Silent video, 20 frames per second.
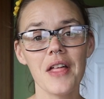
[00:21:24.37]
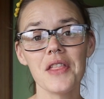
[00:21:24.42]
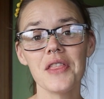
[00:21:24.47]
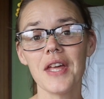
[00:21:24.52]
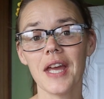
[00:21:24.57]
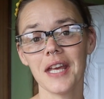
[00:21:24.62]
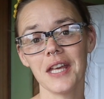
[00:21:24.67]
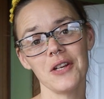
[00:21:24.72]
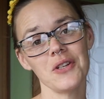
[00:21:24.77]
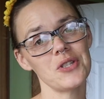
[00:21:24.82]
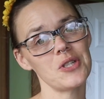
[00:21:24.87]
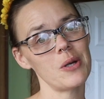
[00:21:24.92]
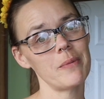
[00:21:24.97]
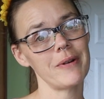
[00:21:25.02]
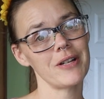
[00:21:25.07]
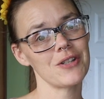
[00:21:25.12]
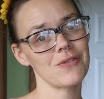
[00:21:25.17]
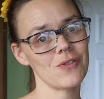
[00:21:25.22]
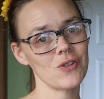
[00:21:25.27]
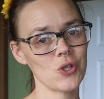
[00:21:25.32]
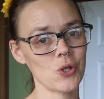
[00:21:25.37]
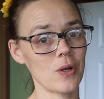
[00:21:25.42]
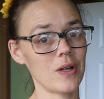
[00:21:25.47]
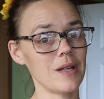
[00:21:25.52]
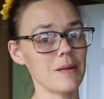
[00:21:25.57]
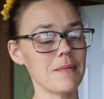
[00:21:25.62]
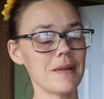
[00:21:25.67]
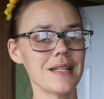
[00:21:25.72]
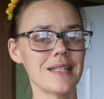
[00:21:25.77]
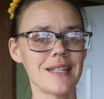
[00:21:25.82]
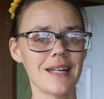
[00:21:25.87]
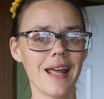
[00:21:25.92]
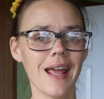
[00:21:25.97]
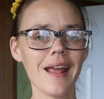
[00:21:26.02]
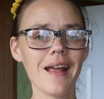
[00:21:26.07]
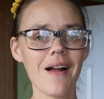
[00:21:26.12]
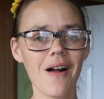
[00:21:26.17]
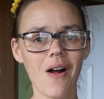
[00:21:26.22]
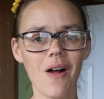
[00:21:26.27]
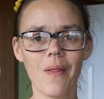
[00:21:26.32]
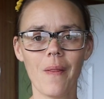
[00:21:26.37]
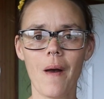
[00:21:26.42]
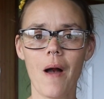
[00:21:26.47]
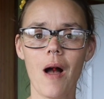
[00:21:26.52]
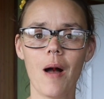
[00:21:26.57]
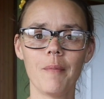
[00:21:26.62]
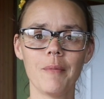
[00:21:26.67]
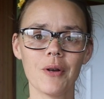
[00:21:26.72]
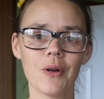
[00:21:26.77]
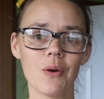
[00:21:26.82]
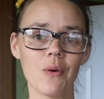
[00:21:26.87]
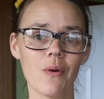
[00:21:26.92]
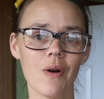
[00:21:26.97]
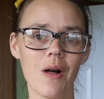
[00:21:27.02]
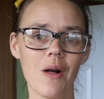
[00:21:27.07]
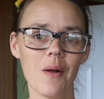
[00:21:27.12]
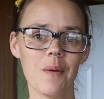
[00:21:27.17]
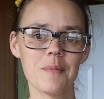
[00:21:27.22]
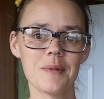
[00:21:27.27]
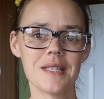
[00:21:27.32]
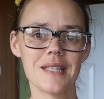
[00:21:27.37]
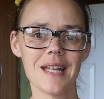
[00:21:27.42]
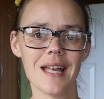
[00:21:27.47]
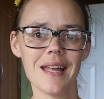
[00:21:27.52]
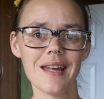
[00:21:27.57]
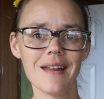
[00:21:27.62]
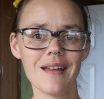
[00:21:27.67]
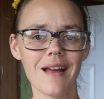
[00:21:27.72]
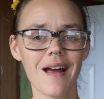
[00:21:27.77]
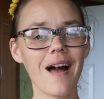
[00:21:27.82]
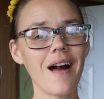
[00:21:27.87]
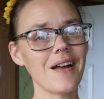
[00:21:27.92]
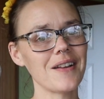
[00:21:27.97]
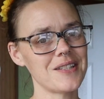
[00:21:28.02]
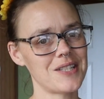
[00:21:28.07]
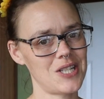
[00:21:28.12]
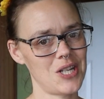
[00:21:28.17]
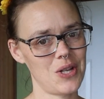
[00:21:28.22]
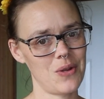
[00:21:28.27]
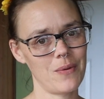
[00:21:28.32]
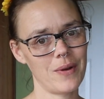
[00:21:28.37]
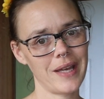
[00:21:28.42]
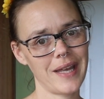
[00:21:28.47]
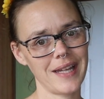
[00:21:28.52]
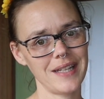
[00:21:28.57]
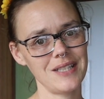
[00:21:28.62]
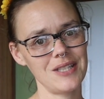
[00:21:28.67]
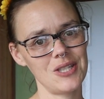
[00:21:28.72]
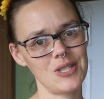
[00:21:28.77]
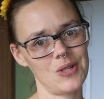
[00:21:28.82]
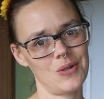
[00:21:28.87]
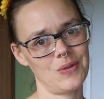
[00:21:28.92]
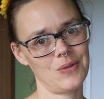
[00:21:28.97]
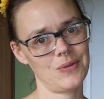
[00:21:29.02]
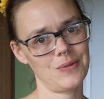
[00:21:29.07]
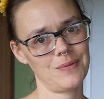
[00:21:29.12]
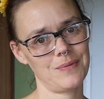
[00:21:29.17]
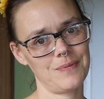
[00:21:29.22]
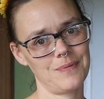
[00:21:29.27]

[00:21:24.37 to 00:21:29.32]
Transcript: Thank you so much for joining me today on the Hamakua Homestead. I'll see you again soon.